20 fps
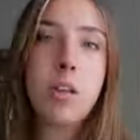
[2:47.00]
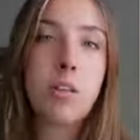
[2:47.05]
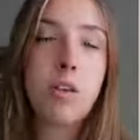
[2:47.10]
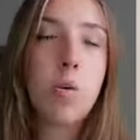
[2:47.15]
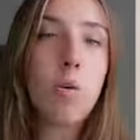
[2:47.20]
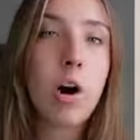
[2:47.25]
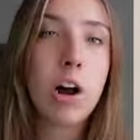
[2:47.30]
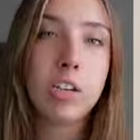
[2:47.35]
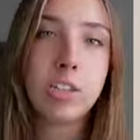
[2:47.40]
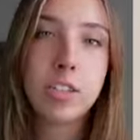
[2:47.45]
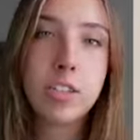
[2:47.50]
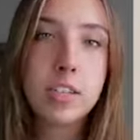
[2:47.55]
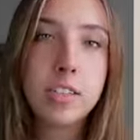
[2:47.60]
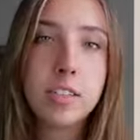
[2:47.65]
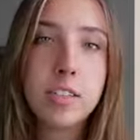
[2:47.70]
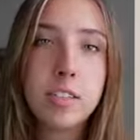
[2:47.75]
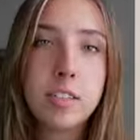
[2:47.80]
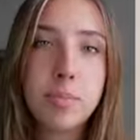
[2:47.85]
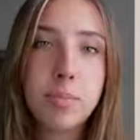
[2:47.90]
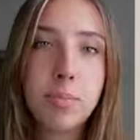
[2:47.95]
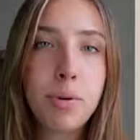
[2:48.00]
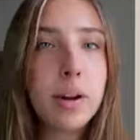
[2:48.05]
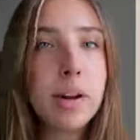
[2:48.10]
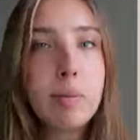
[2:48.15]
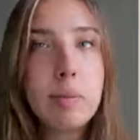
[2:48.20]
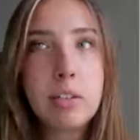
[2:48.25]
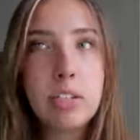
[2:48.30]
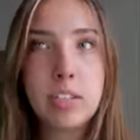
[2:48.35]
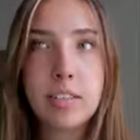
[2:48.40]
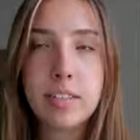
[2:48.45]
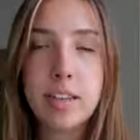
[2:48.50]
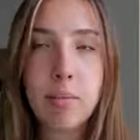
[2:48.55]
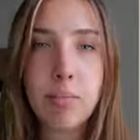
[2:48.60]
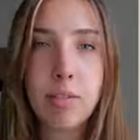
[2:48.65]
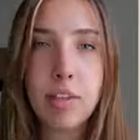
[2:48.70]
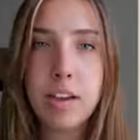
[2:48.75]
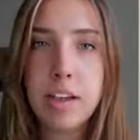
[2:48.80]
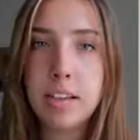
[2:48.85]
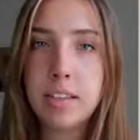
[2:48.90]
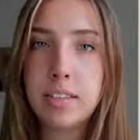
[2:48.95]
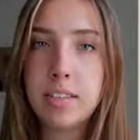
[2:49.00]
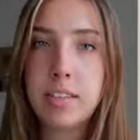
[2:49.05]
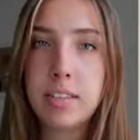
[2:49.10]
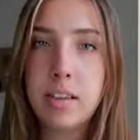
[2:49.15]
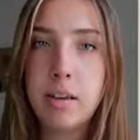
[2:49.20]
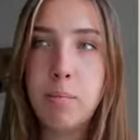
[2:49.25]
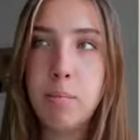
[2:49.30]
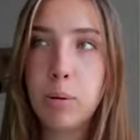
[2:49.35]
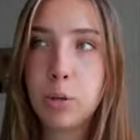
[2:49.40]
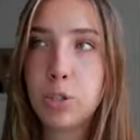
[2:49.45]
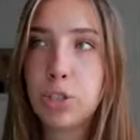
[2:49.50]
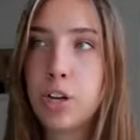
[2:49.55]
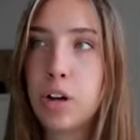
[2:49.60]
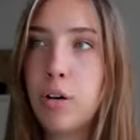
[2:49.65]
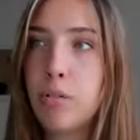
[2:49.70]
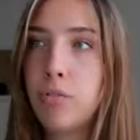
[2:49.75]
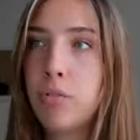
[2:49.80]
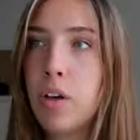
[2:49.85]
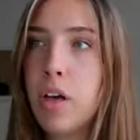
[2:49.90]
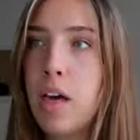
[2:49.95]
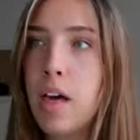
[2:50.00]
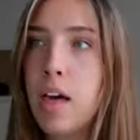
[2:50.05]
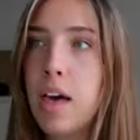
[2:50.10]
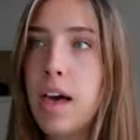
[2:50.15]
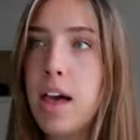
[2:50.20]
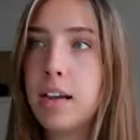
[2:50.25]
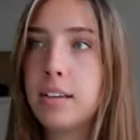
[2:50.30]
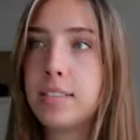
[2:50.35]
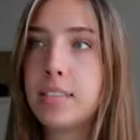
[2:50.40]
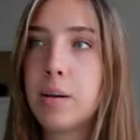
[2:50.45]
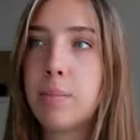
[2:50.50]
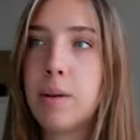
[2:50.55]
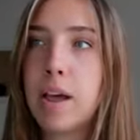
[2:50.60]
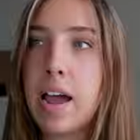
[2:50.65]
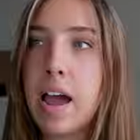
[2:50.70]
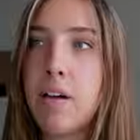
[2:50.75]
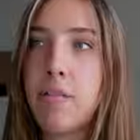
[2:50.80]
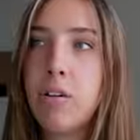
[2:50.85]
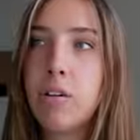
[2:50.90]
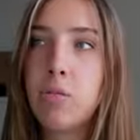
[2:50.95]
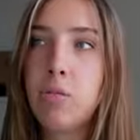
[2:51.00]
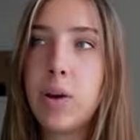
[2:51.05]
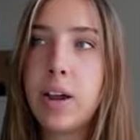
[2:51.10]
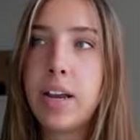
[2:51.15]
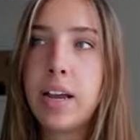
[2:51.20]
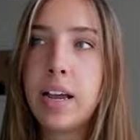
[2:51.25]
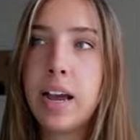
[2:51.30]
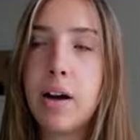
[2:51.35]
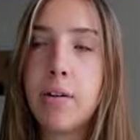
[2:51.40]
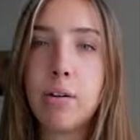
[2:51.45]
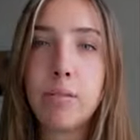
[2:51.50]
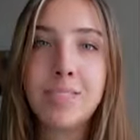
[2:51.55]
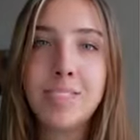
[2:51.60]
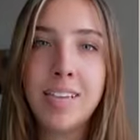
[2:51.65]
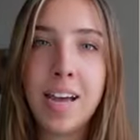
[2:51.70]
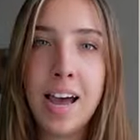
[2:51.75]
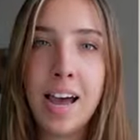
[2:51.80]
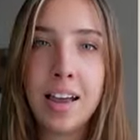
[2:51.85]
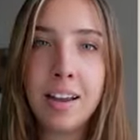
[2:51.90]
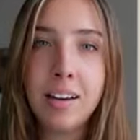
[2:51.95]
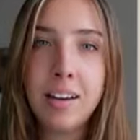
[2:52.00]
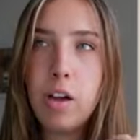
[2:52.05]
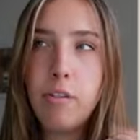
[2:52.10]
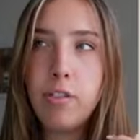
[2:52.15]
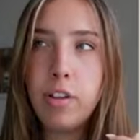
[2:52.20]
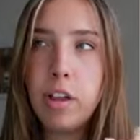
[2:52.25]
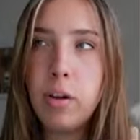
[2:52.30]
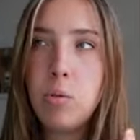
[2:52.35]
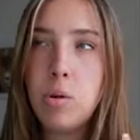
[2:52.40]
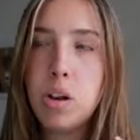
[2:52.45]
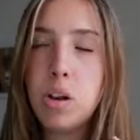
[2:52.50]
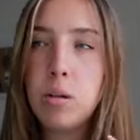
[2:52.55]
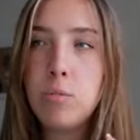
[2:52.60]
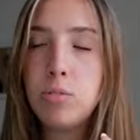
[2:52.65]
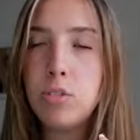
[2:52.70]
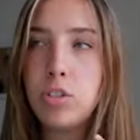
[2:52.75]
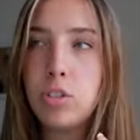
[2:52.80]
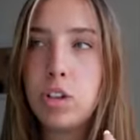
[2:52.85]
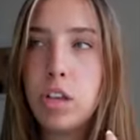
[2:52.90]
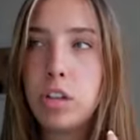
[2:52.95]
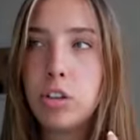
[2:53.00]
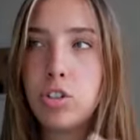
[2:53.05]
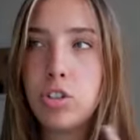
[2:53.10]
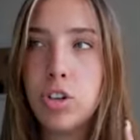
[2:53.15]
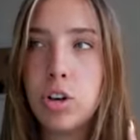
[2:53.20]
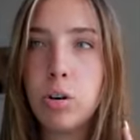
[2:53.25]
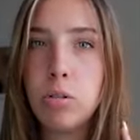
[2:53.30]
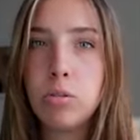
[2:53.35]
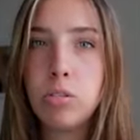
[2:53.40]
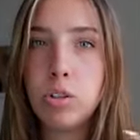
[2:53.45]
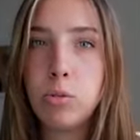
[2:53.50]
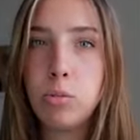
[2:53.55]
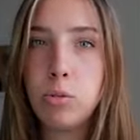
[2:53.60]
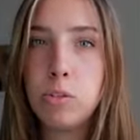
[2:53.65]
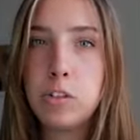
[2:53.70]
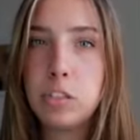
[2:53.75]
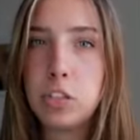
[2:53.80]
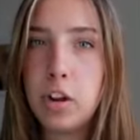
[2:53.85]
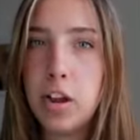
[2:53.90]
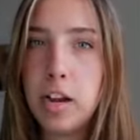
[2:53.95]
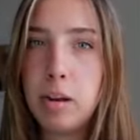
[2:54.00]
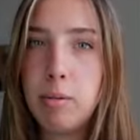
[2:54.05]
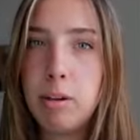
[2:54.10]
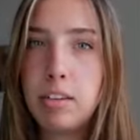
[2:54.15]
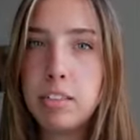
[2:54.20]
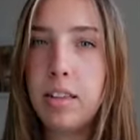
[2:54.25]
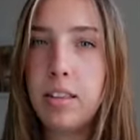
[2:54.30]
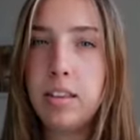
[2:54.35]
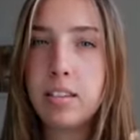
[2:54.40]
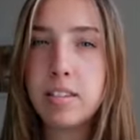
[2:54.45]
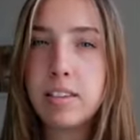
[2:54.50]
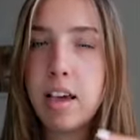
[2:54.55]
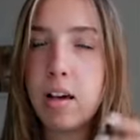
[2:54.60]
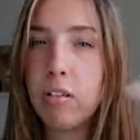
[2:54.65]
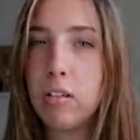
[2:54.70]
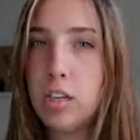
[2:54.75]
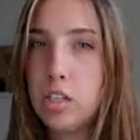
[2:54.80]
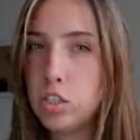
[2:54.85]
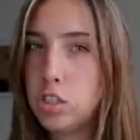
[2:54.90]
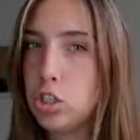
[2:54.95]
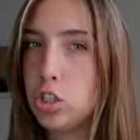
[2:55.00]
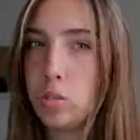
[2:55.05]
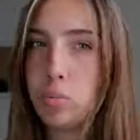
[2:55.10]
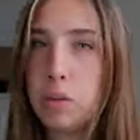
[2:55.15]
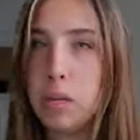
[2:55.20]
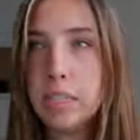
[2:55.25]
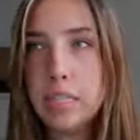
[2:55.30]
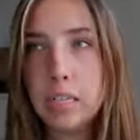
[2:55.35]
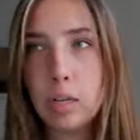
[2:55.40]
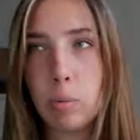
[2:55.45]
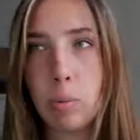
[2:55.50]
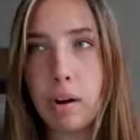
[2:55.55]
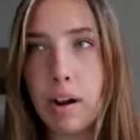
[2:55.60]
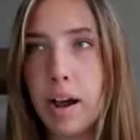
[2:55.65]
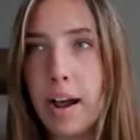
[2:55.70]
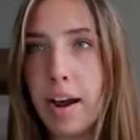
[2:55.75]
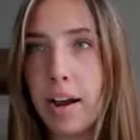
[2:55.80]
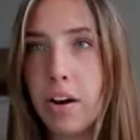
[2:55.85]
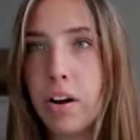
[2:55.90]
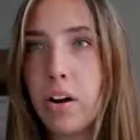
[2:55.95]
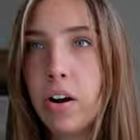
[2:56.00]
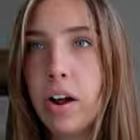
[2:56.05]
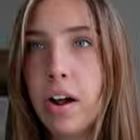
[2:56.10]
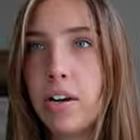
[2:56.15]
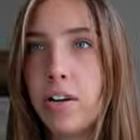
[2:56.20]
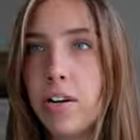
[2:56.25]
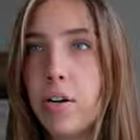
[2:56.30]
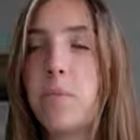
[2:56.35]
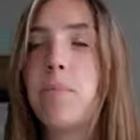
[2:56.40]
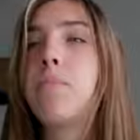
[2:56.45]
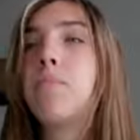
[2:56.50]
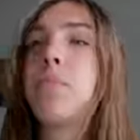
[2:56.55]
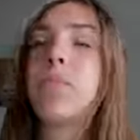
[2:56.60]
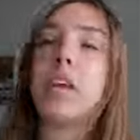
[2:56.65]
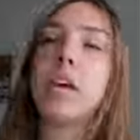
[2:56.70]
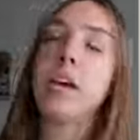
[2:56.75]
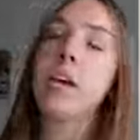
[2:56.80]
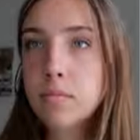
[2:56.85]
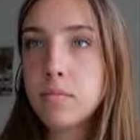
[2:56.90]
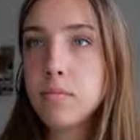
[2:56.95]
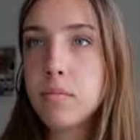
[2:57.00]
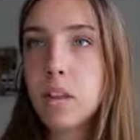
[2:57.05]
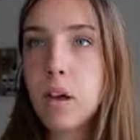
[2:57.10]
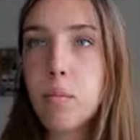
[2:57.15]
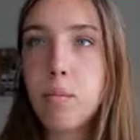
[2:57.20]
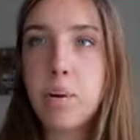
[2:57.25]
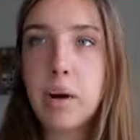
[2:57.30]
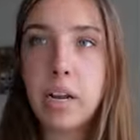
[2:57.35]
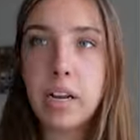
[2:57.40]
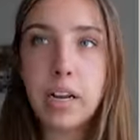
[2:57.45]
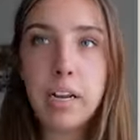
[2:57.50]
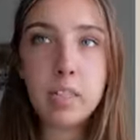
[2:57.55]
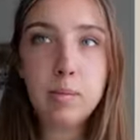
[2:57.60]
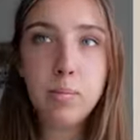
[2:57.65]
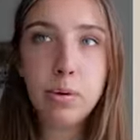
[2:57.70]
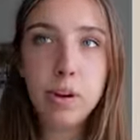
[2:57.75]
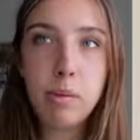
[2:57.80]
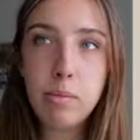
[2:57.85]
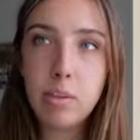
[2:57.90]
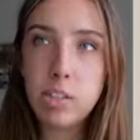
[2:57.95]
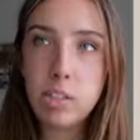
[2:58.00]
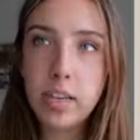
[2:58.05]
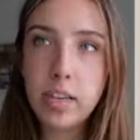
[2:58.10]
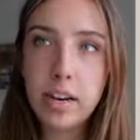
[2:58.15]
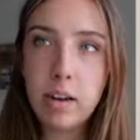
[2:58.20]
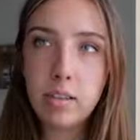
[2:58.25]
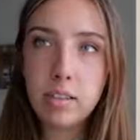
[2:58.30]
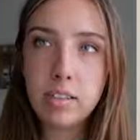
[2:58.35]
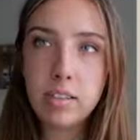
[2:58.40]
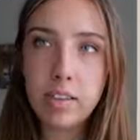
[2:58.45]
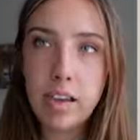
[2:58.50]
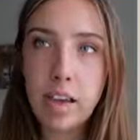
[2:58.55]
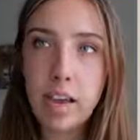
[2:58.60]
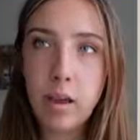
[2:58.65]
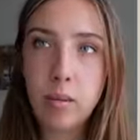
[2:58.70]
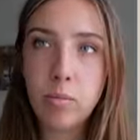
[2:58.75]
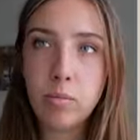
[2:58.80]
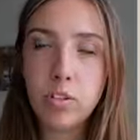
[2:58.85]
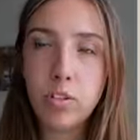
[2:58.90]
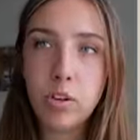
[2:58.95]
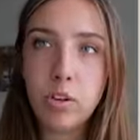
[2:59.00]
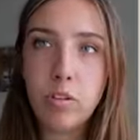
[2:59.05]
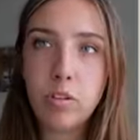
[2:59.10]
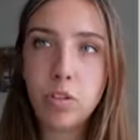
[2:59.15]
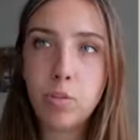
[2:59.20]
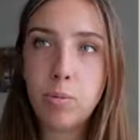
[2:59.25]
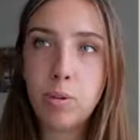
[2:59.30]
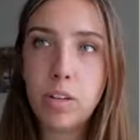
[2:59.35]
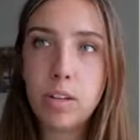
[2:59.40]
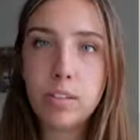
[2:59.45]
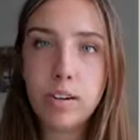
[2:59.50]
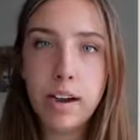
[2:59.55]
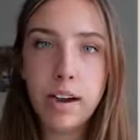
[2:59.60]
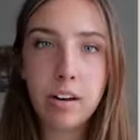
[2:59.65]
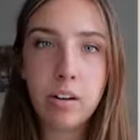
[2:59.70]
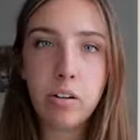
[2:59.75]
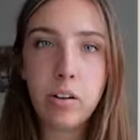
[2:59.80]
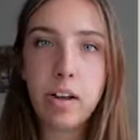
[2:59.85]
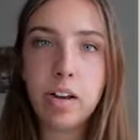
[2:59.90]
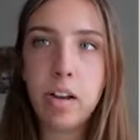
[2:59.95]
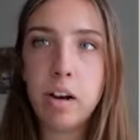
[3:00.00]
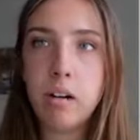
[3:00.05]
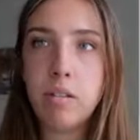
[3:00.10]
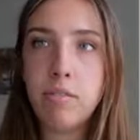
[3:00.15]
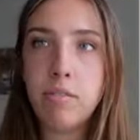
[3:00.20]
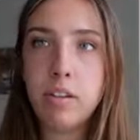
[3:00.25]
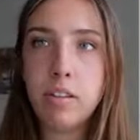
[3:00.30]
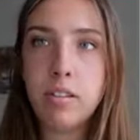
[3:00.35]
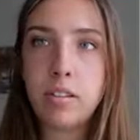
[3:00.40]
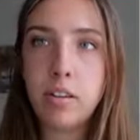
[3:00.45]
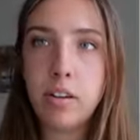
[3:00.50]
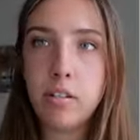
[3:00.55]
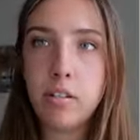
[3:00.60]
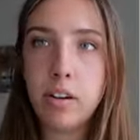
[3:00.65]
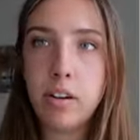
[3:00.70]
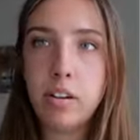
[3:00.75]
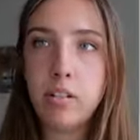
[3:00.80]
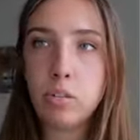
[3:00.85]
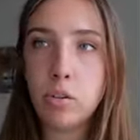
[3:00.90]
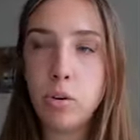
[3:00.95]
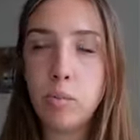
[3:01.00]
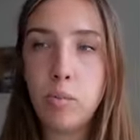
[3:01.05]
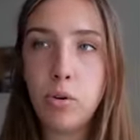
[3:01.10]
The watch list is pretty much the same thing as the bookshelf, except I have it rating out of 10. I feel like when it comes to like shows or movies or animes, the scale needs to just be a little bit higher. I don't know. But it's pretty much laid out the same, so you just put the title in of the series or